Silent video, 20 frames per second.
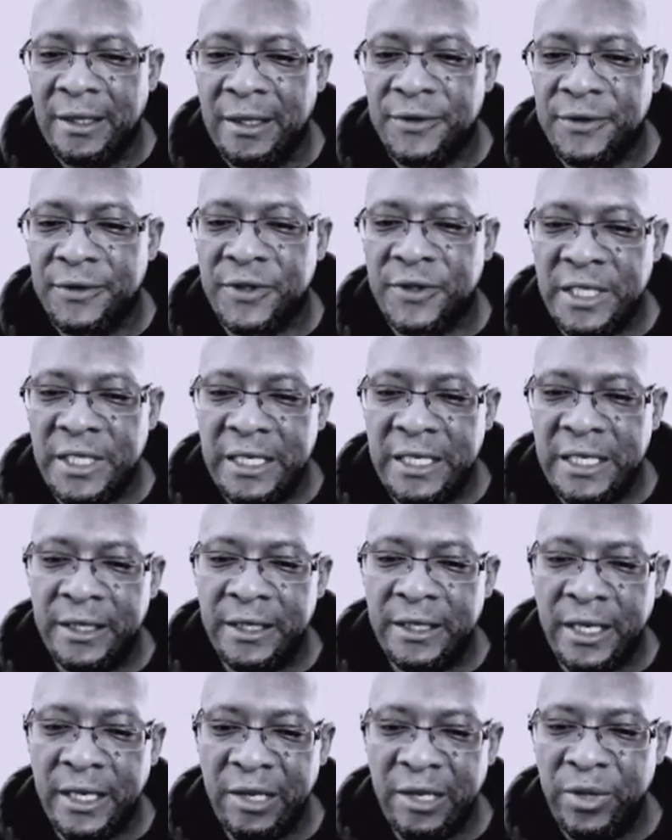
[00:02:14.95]

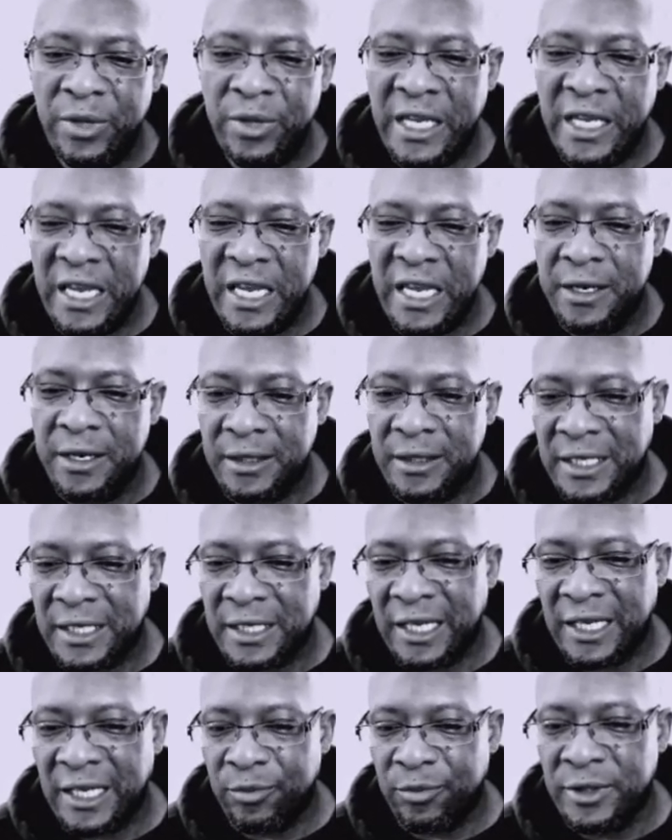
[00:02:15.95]
seeing a beginner
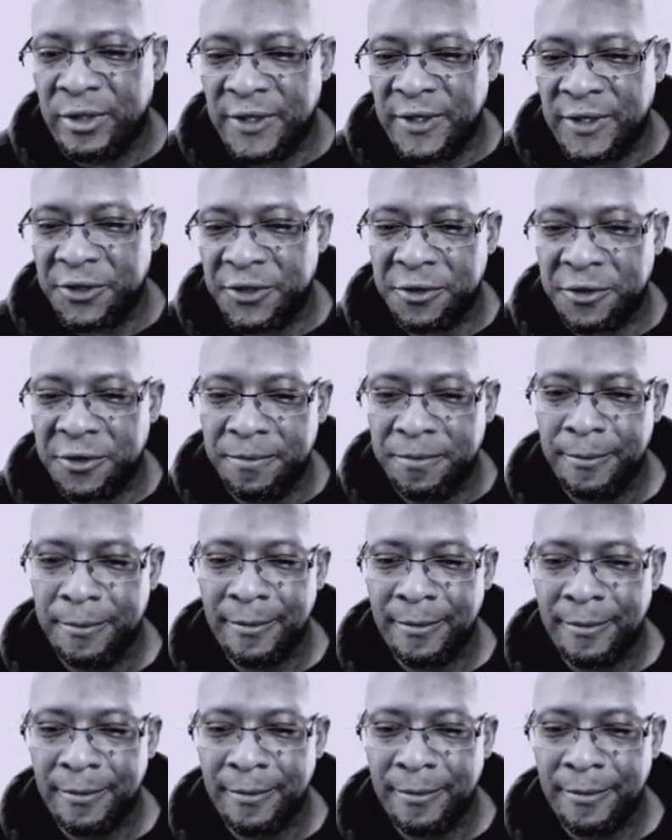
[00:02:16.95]
type position